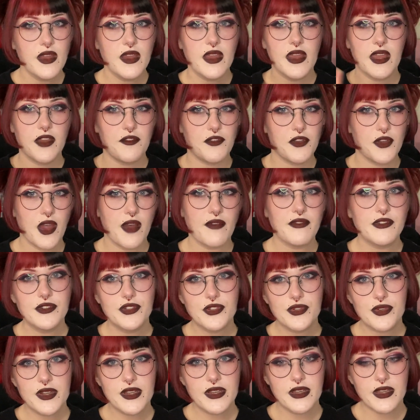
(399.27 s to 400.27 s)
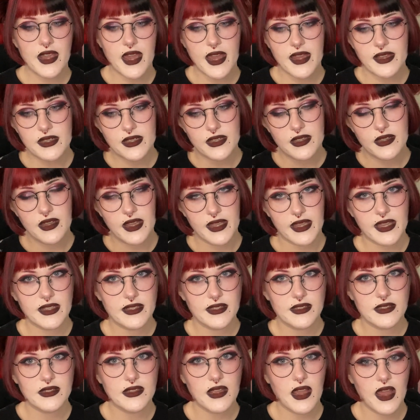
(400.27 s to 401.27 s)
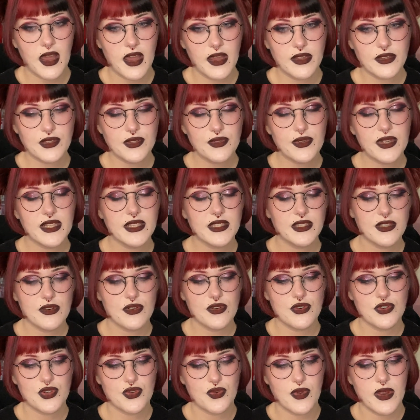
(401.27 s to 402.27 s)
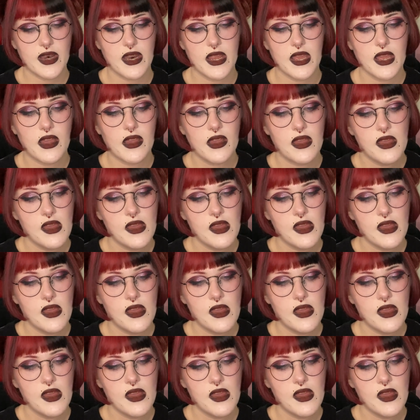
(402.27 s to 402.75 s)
If you haven't joined yet, I can do consider joining.